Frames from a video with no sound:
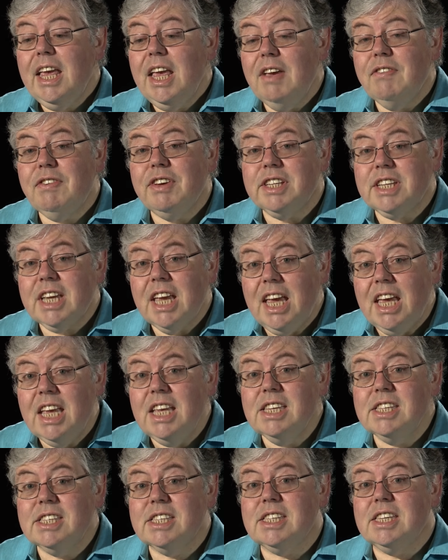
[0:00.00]
if it
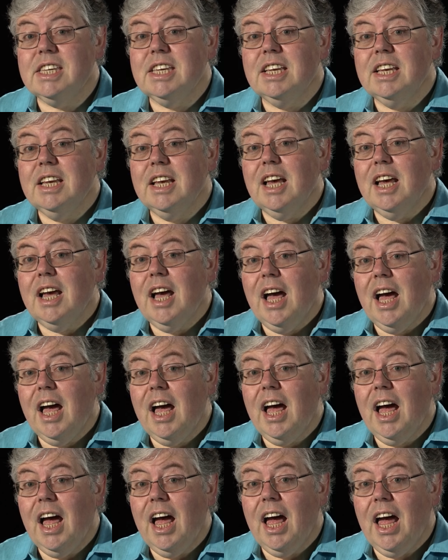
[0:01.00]
is
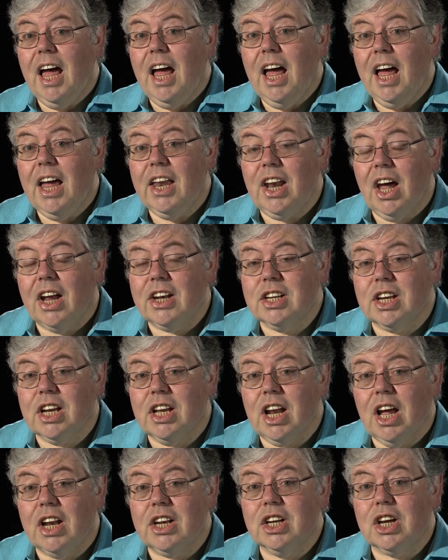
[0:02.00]
a non
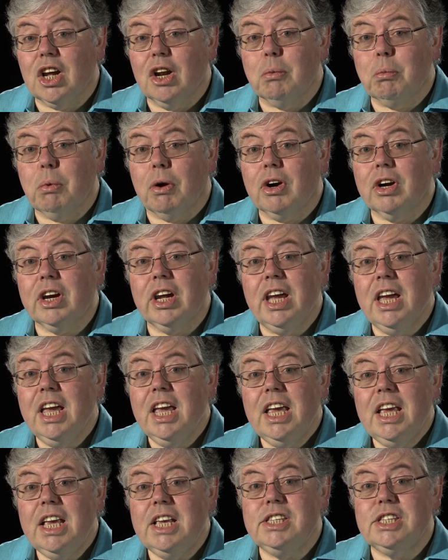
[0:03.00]
canonical work,
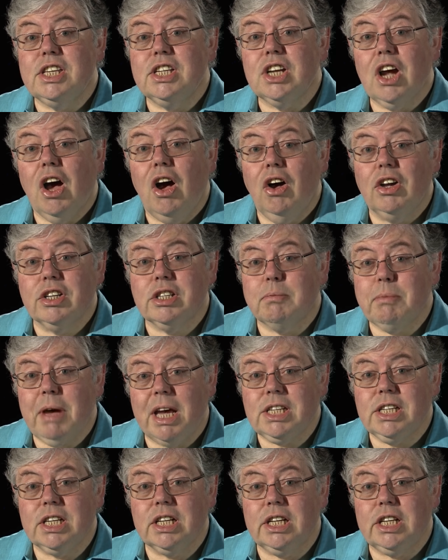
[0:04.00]
is it
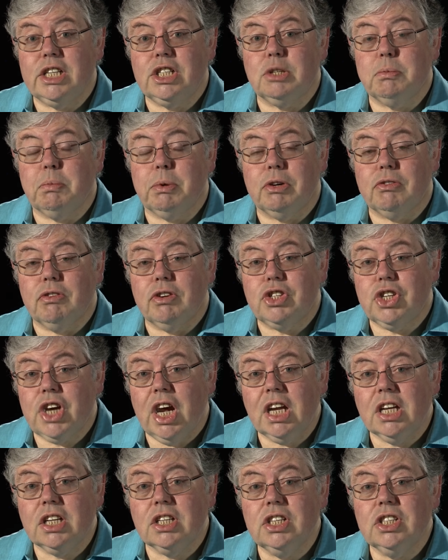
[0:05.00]
automatically to be
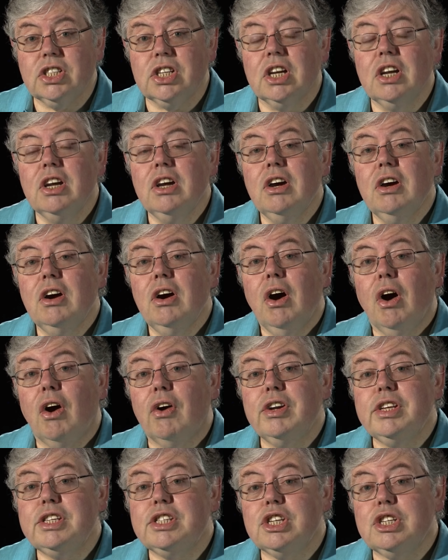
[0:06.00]
rejected
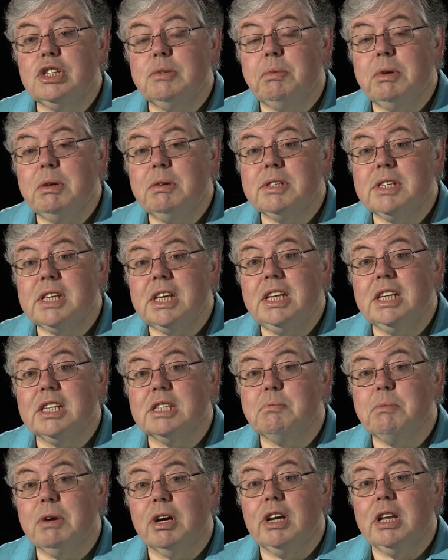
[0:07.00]
or is it to be seen
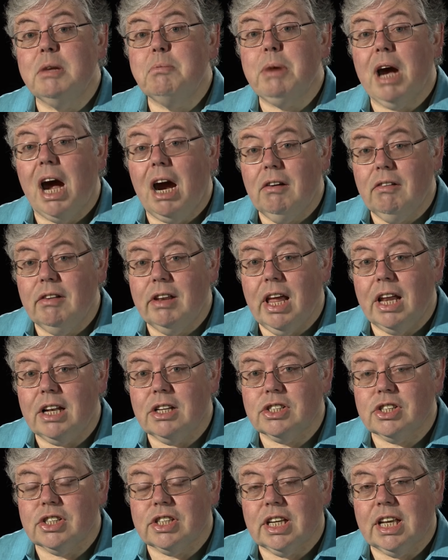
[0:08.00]
as merely parallel
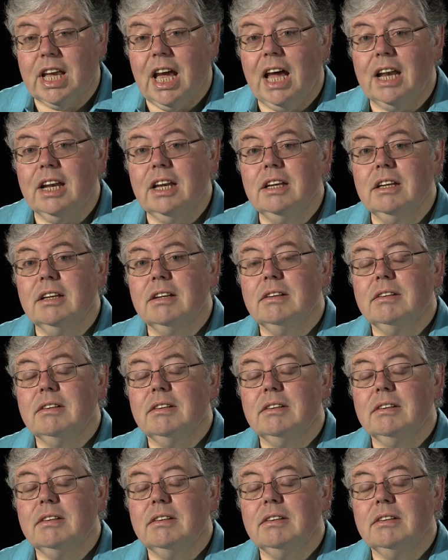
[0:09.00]
to the canon?